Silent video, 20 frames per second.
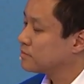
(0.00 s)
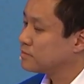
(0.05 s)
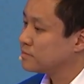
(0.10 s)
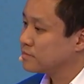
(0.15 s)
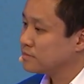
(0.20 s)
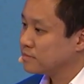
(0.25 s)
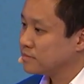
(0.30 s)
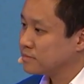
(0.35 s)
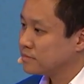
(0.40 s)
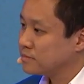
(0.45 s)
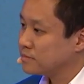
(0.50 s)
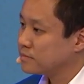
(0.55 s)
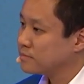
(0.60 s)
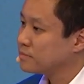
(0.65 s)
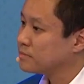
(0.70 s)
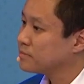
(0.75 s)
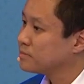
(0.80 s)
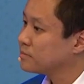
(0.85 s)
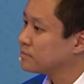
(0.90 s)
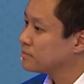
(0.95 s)

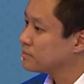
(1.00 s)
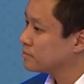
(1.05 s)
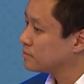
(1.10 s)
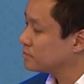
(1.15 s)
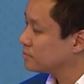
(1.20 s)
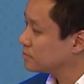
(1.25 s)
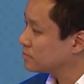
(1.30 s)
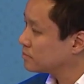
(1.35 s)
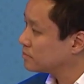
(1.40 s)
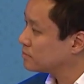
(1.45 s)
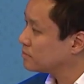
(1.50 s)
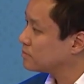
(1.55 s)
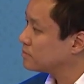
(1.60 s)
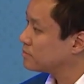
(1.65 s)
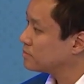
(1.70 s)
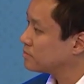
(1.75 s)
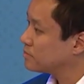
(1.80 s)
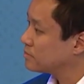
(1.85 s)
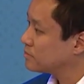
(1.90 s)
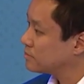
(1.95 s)

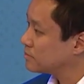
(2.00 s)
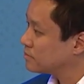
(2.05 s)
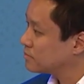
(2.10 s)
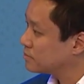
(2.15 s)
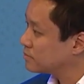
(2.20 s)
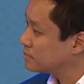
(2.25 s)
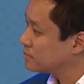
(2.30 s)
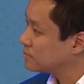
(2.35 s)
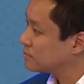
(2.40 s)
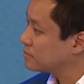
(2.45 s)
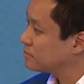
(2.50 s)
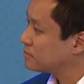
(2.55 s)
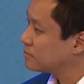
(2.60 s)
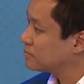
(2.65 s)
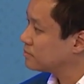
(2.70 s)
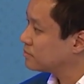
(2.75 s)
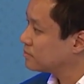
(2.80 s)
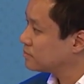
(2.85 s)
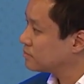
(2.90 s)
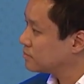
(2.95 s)

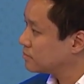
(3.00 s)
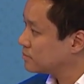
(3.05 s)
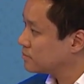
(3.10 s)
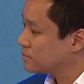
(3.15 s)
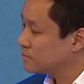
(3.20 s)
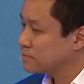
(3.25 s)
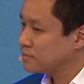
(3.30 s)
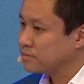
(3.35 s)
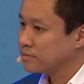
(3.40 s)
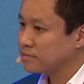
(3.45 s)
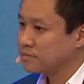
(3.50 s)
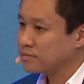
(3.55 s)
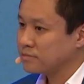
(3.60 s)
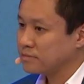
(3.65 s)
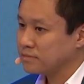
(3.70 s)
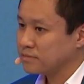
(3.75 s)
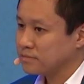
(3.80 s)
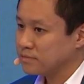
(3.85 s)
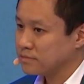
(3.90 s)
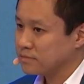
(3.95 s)

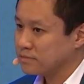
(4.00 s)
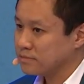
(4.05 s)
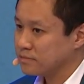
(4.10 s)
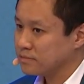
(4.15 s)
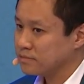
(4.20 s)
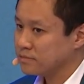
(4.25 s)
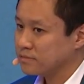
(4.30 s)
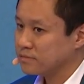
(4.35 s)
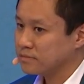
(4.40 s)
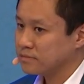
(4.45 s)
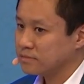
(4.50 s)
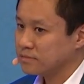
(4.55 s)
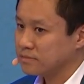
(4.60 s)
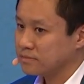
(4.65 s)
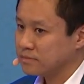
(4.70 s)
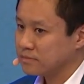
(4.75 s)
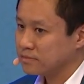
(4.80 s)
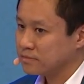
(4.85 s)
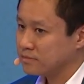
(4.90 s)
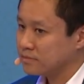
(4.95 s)

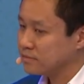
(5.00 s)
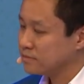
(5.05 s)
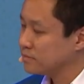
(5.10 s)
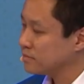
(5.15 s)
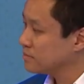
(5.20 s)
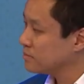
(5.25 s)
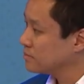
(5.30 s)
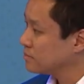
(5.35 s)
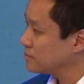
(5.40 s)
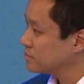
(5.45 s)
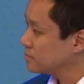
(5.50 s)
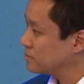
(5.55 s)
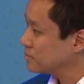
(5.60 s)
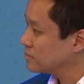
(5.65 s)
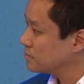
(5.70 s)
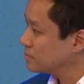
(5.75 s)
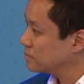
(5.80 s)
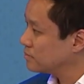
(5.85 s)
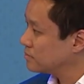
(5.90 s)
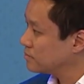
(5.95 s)

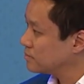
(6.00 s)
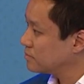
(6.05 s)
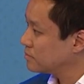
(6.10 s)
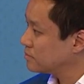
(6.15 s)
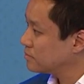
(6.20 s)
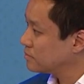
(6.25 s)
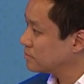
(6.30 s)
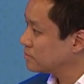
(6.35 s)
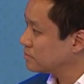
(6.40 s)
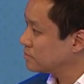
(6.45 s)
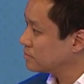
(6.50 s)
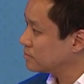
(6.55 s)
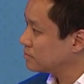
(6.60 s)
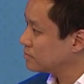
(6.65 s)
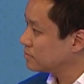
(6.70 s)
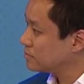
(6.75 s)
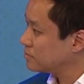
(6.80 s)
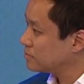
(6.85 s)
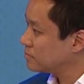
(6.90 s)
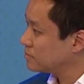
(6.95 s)

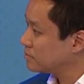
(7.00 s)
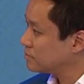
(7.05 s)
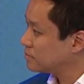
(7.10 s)
[no speech]